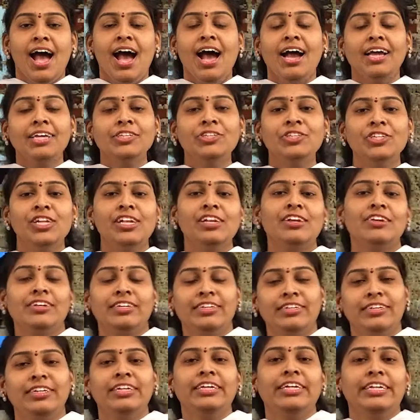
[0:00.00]
Hi
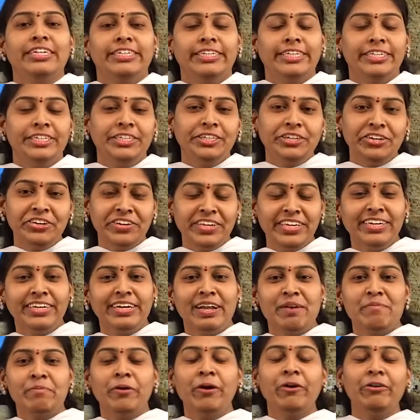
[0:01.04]
children, did you hear
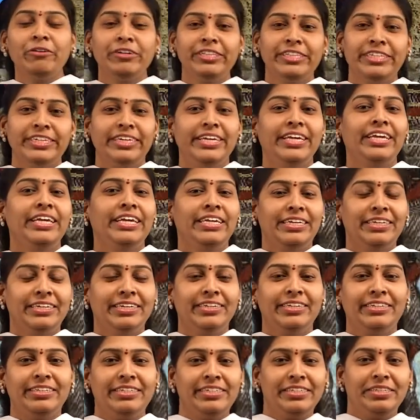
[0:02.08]
about the
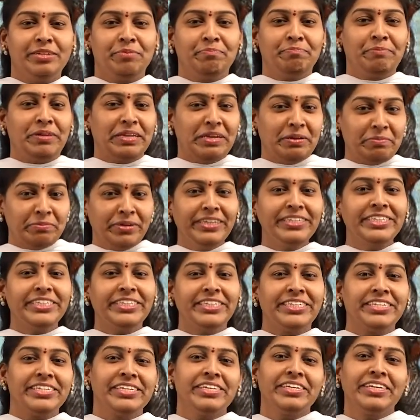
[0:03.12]

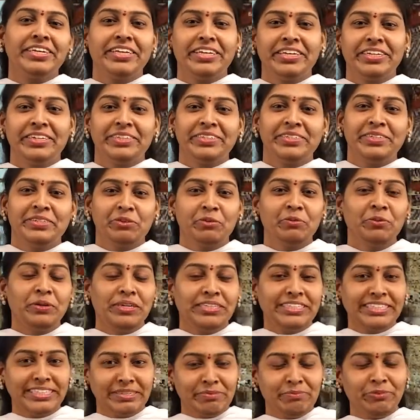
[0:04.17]
pyramids? So
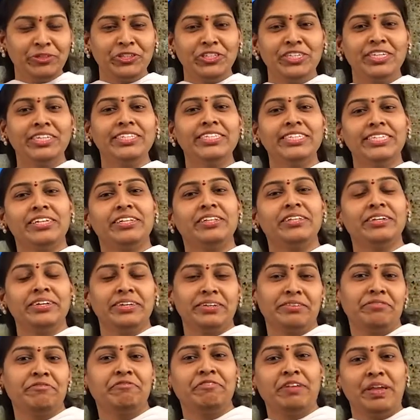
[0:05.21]
Egyptians are
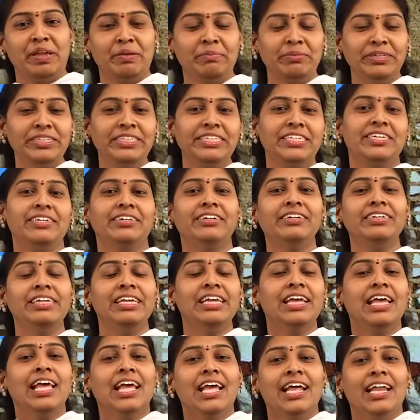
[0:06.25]
the famous here
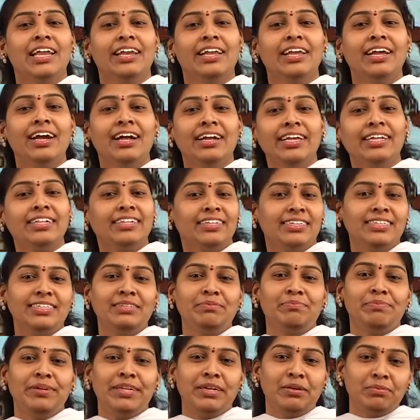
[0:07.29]
regarding
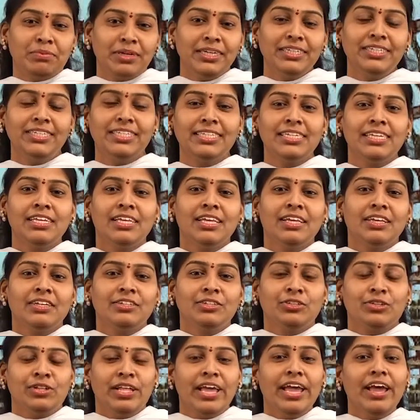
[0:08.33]
this pyramids.
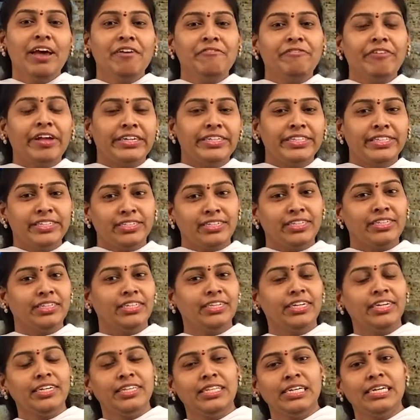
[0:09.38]
So they have
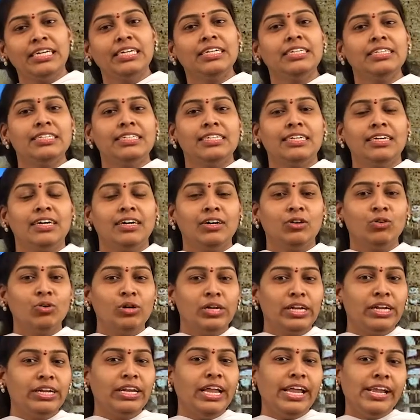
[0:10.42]
constructed that, the
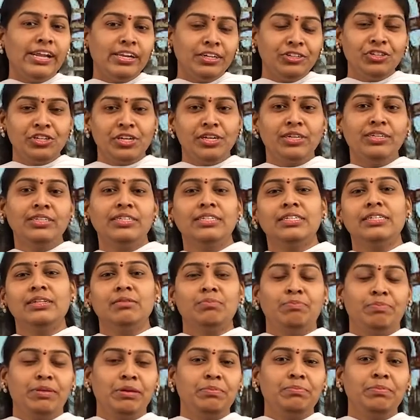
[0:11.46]
olden ancient, the
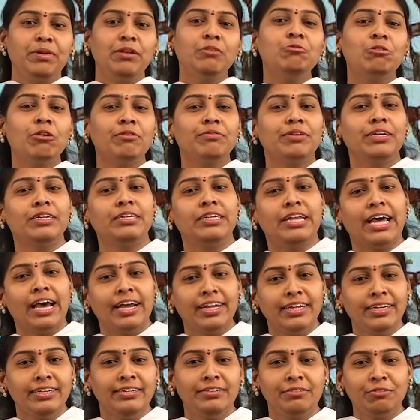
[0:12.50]
people who have
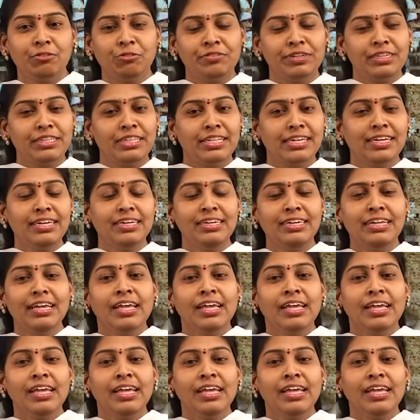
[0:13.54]
died over there.